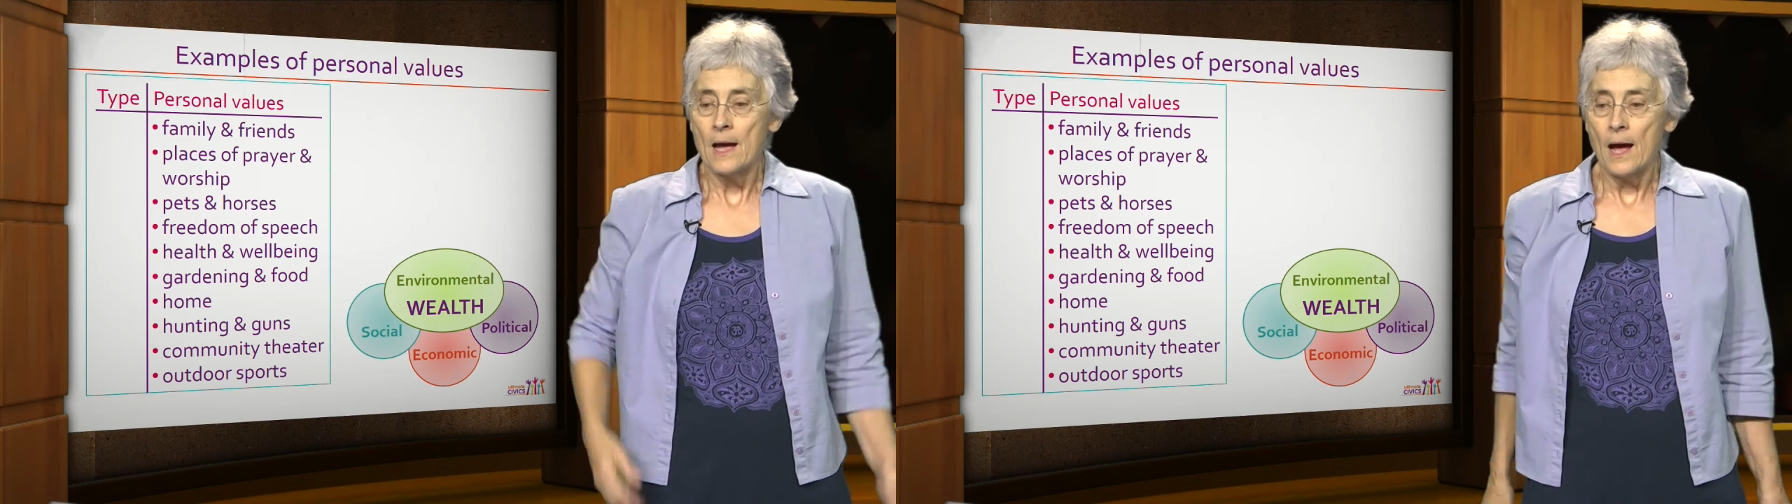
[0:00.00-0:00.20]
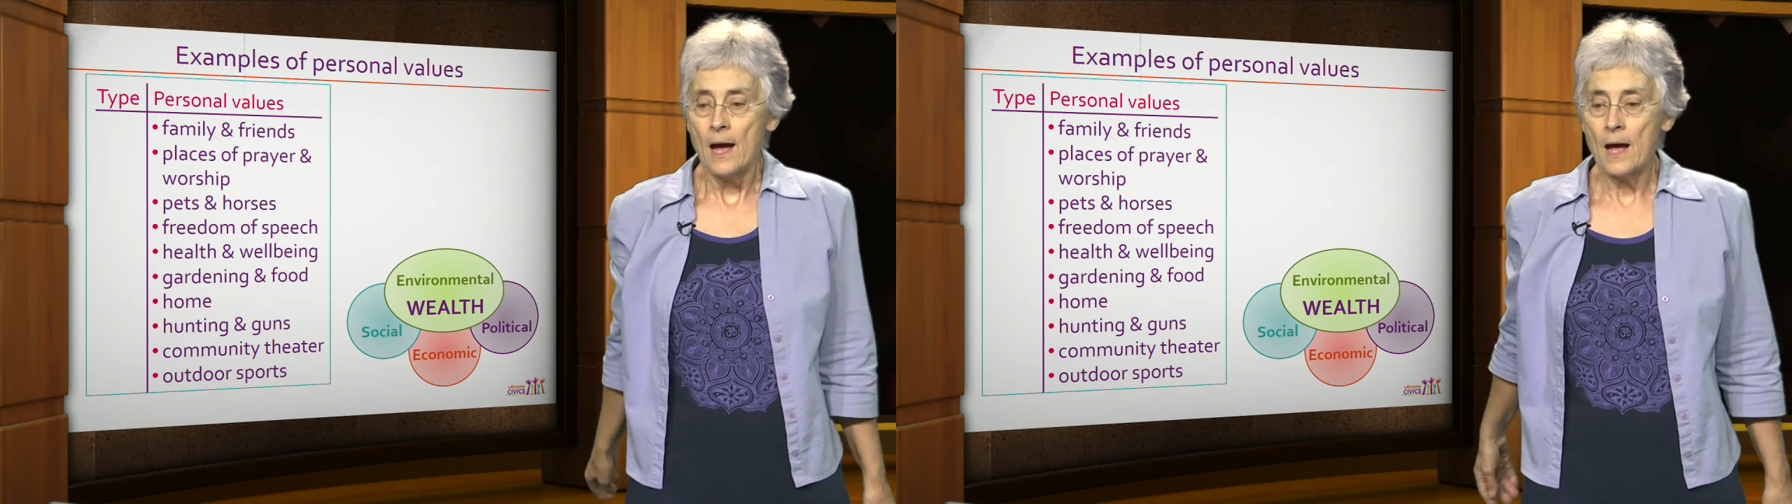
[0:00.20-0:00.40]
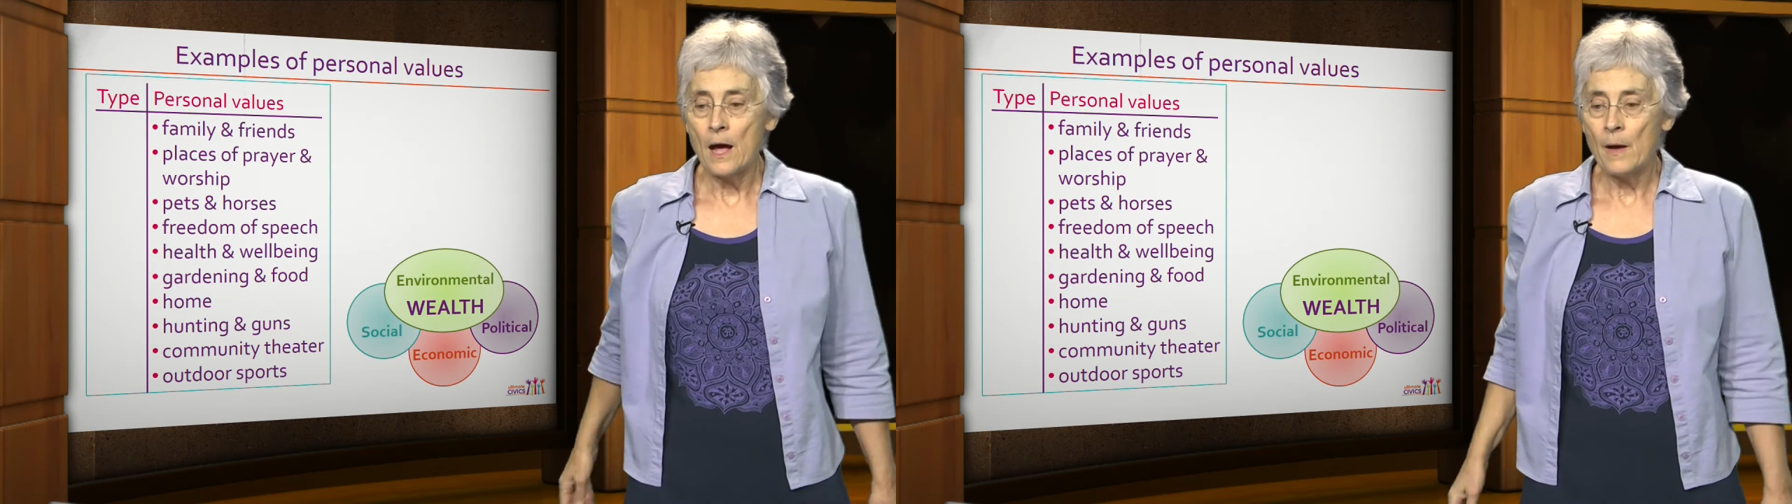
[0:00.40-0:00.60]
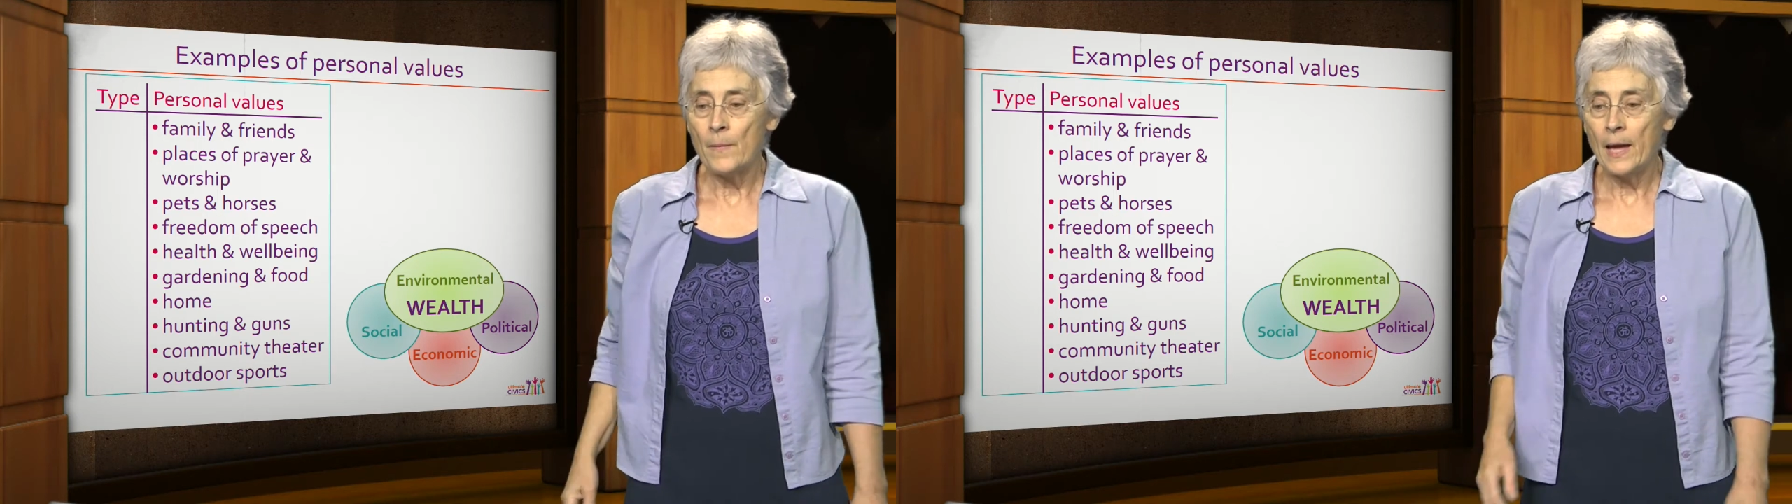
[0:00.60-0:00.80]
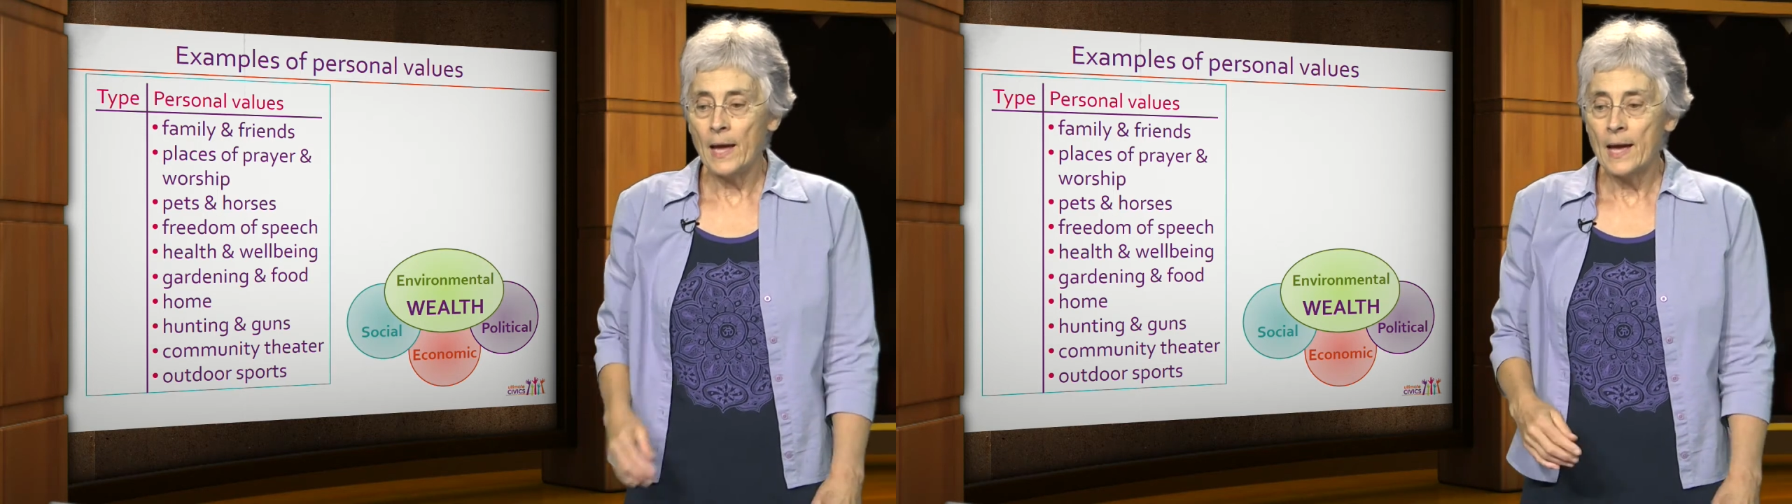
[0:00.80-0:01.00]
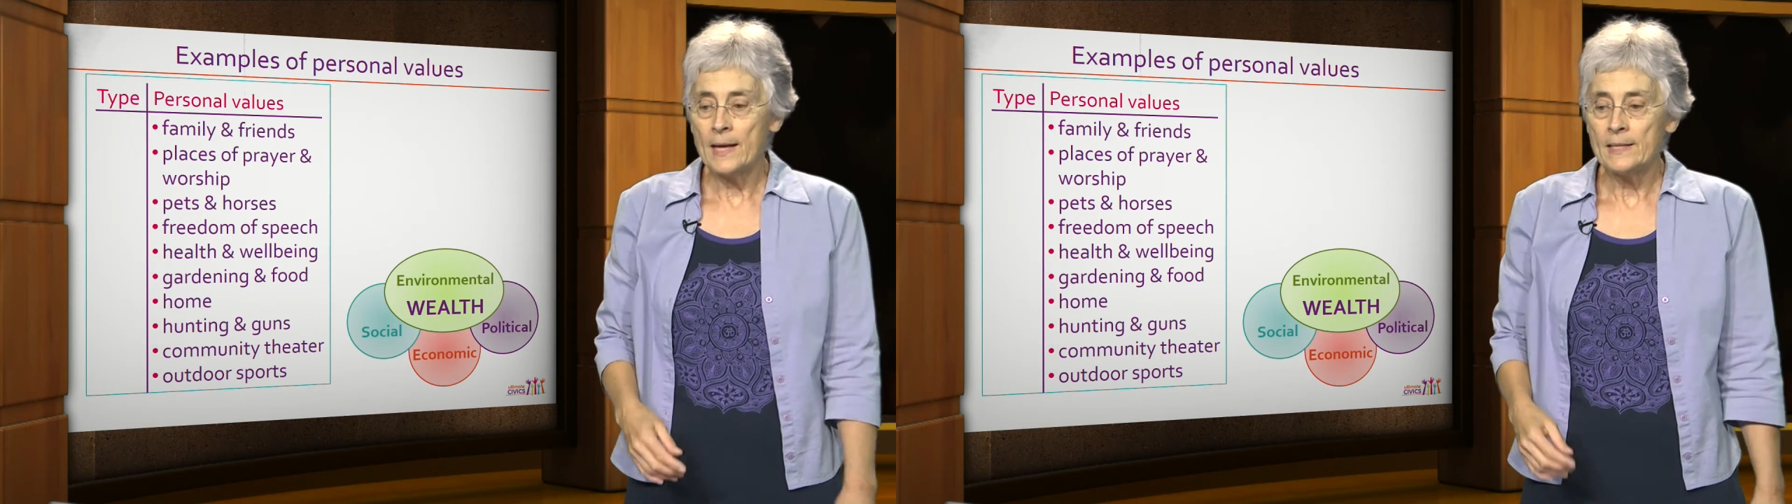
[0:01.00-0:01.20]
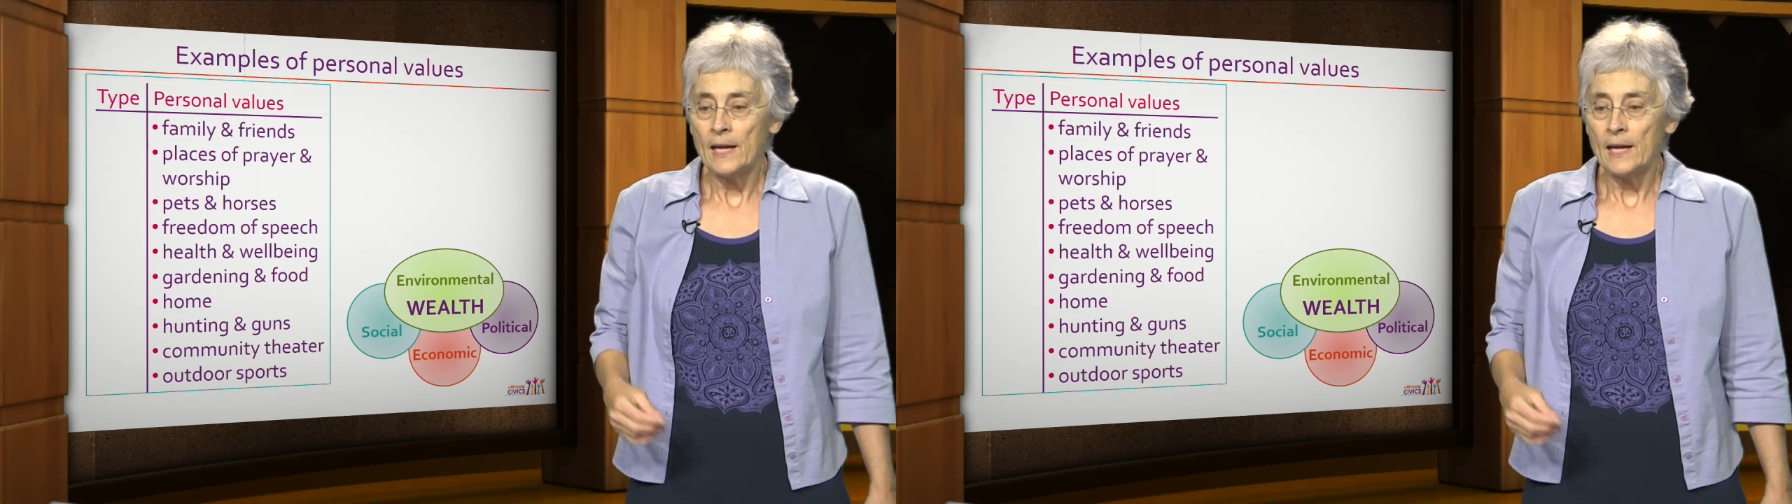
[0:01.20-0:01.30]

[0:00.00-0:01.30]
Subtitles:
And